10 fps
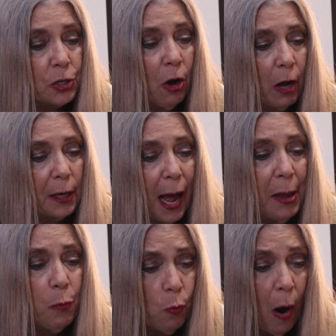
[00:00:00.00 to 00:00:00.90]
taught.
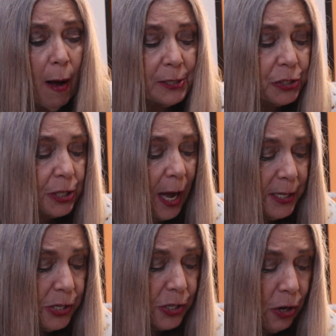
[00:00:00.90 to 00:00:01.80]
I
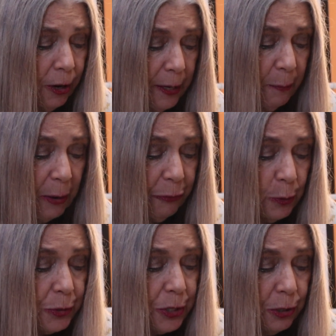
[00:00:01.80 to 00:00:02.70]
started my
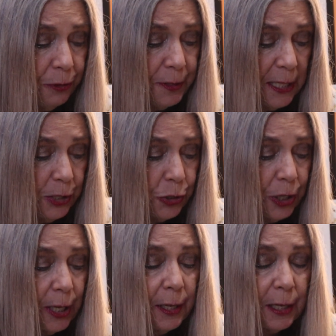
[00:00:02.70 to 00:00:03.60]
first year of
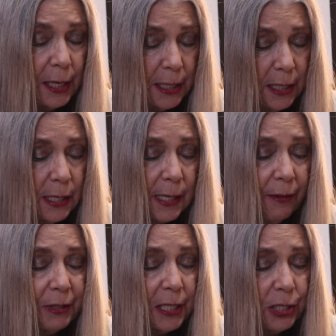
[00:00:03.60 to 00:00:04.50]
teaching in
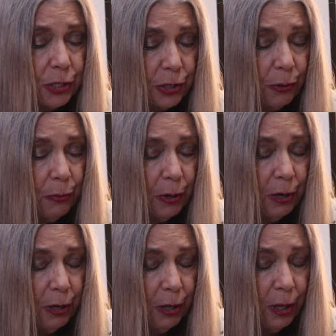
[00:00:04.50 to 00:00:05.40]
1972.
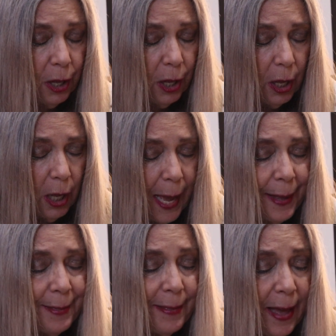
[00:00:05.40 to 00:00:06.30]

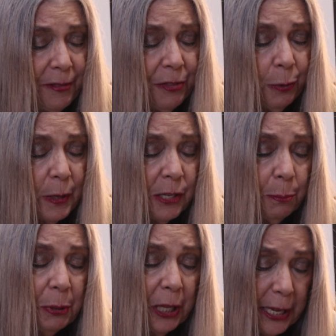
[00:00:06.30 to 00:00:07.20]
And then there was a
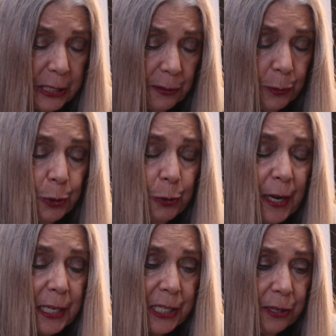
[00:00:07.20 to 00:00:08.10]
place for
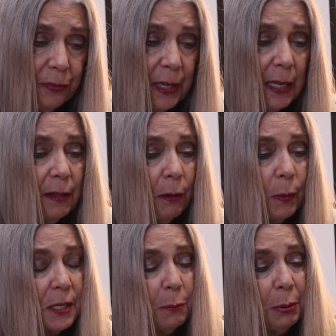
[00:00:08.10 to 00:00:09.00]
creativity, there
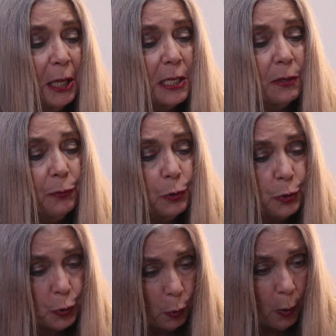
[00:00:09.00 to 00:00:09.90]
was a place for
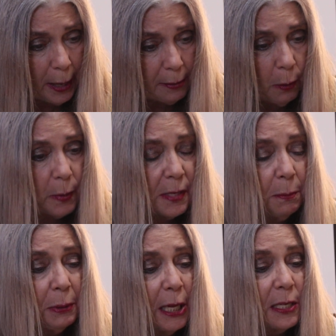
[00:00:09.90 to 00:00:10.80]
joy, there was a
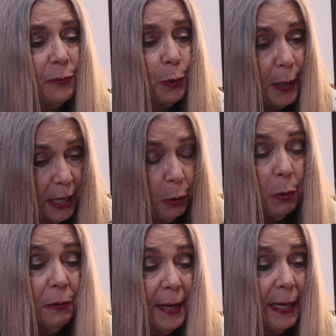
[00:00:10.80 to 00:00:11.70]
place for
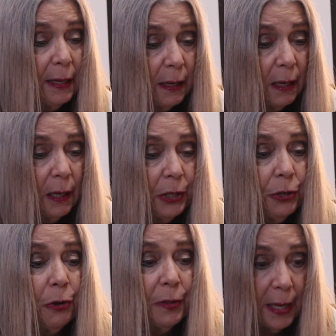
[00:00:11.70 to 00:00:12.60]
inquiry.
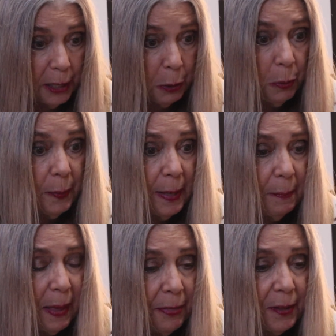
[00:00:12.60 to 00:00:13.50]
You know, the inquiry
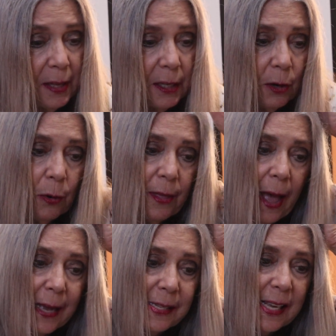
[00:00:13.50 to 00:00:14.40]
method or the
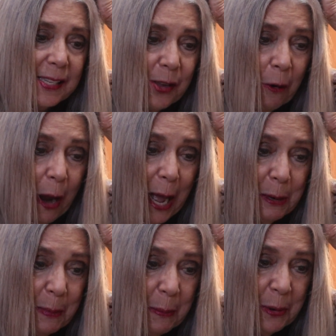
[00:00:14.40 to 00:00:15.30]
SSRI,
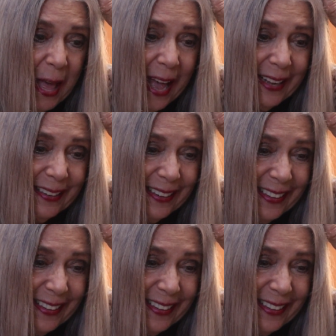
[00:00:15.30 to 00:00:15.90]
remember that?